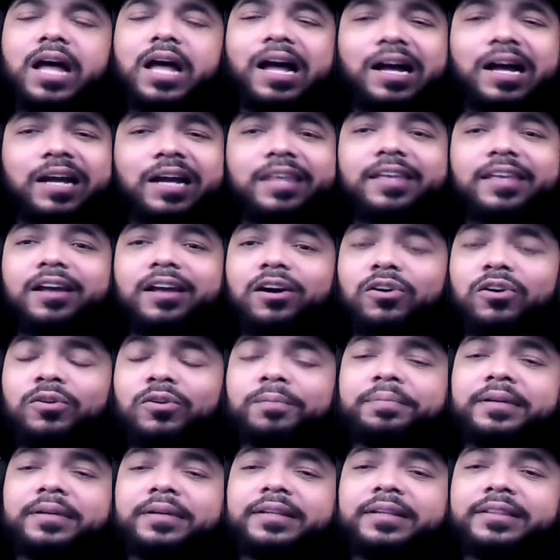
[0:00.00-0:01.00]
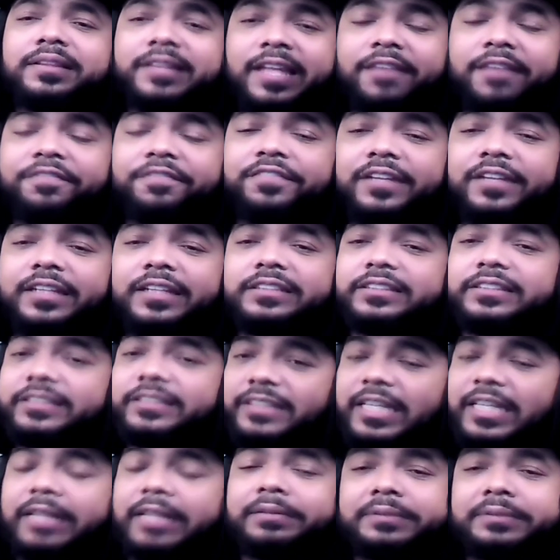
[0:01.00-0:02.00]
I hope
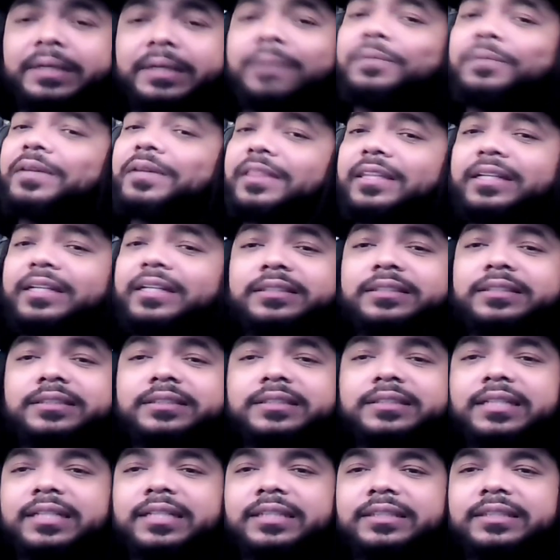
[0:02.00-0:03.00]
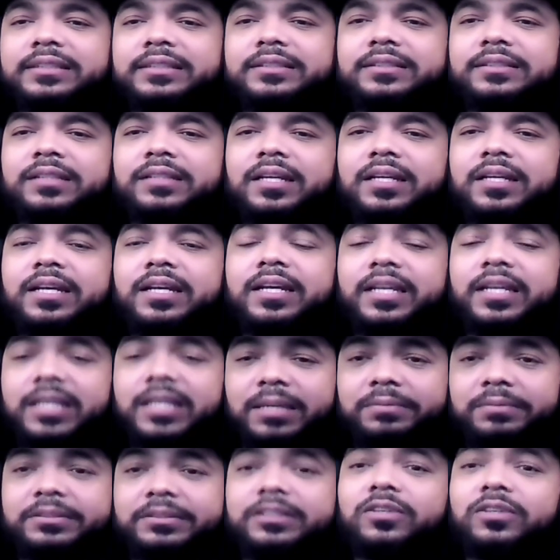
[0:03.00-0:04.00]
Netflix keeps up with this and
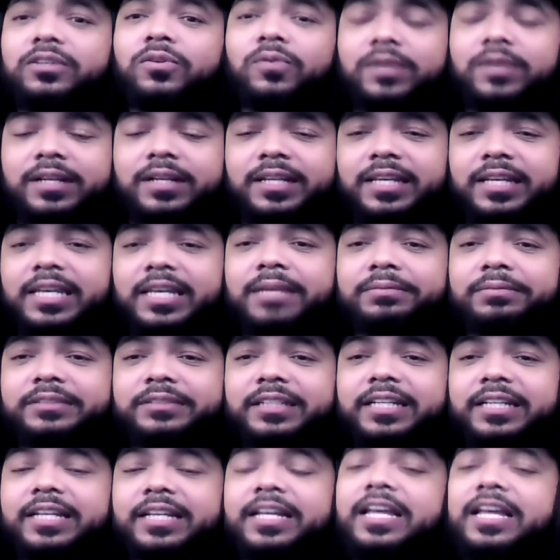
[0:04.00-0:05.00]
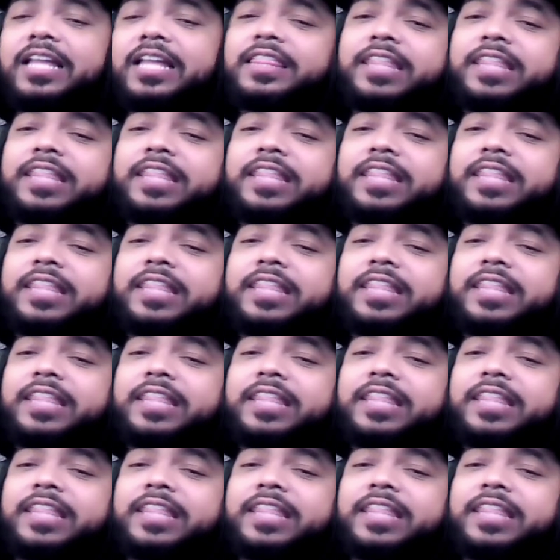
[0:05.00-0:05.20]
keeps it going and keeps it in.